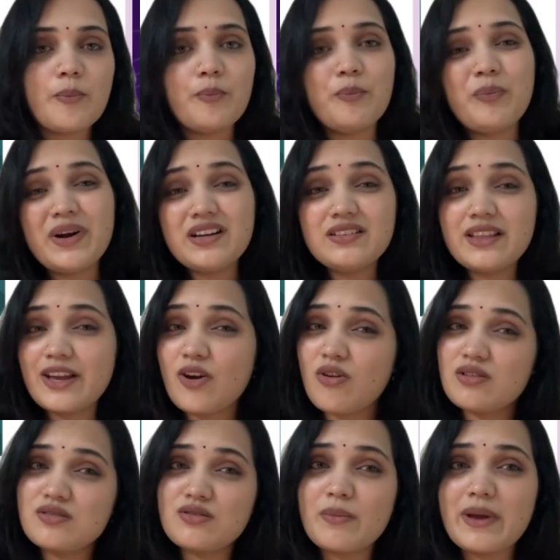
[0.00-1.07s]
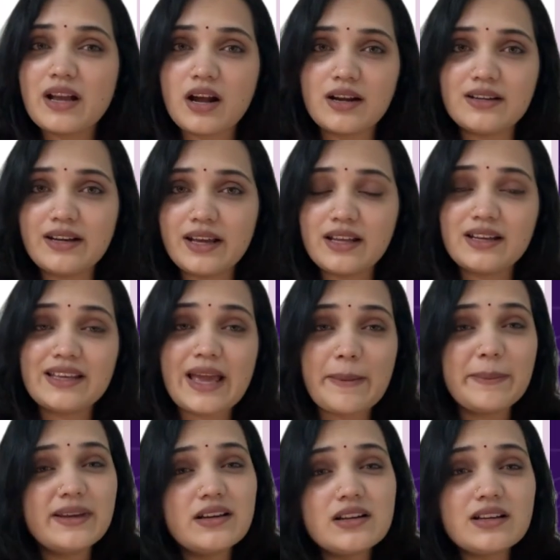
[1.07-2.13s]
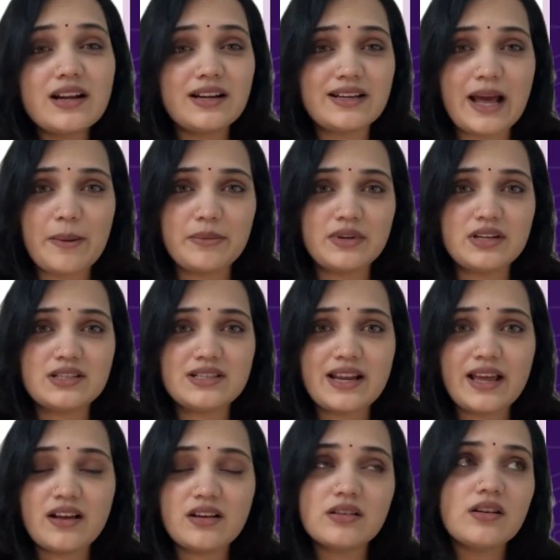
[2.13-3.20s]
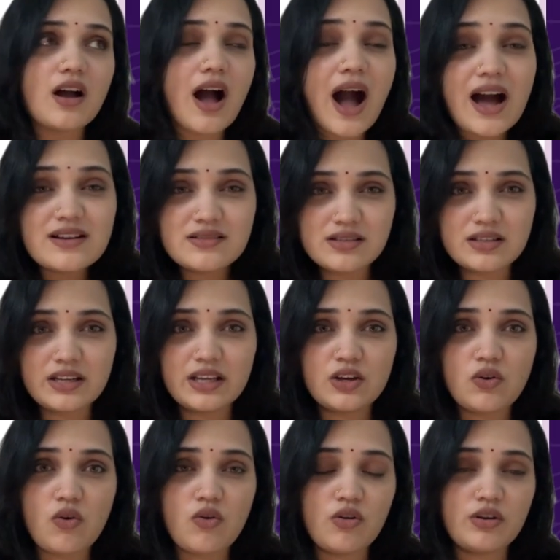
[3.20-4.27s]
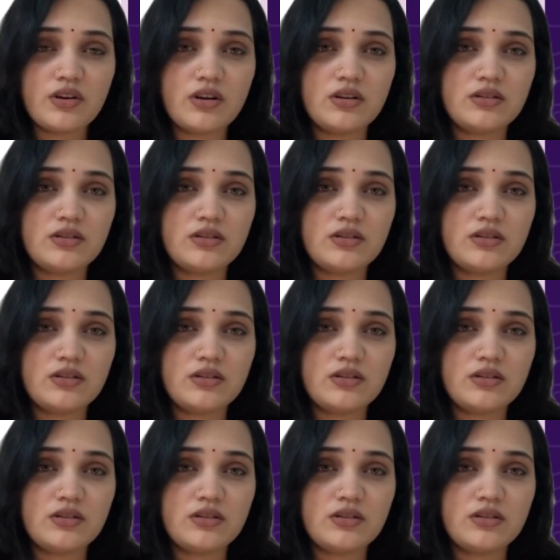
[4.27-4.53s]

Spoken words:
but they also may contain chemical contaminants like arsenic or